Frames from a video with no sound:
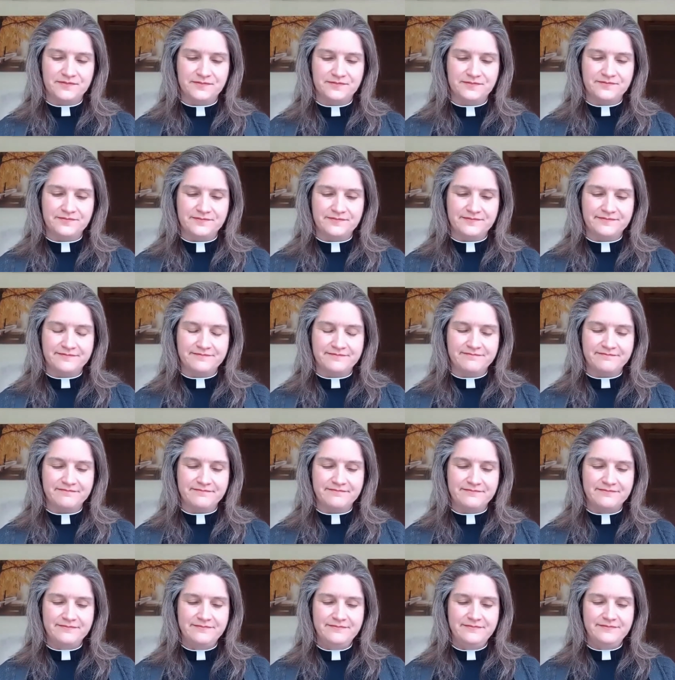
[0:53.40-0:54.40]

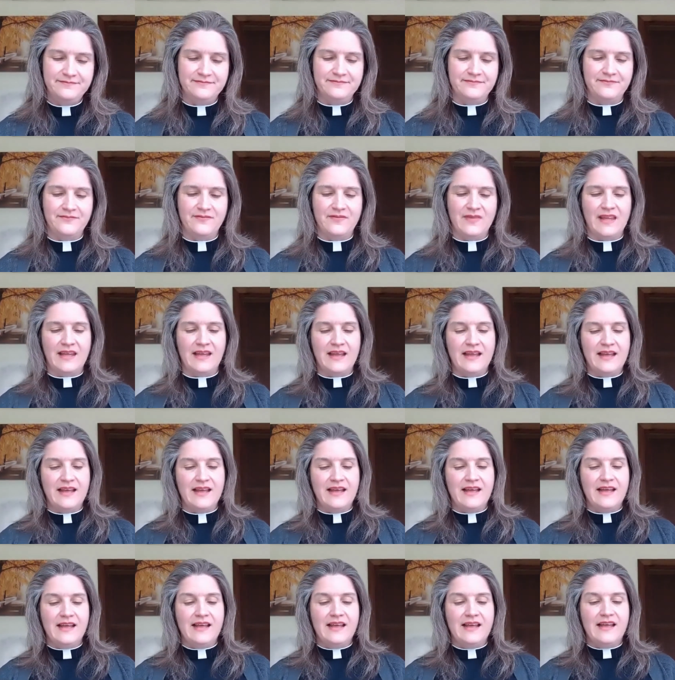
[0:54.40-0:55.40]

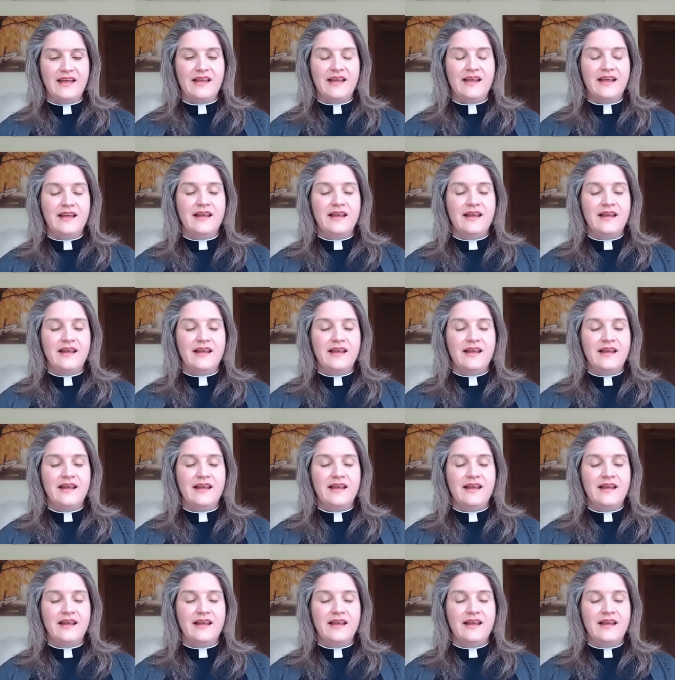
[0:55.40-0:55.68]
Nobody speaks.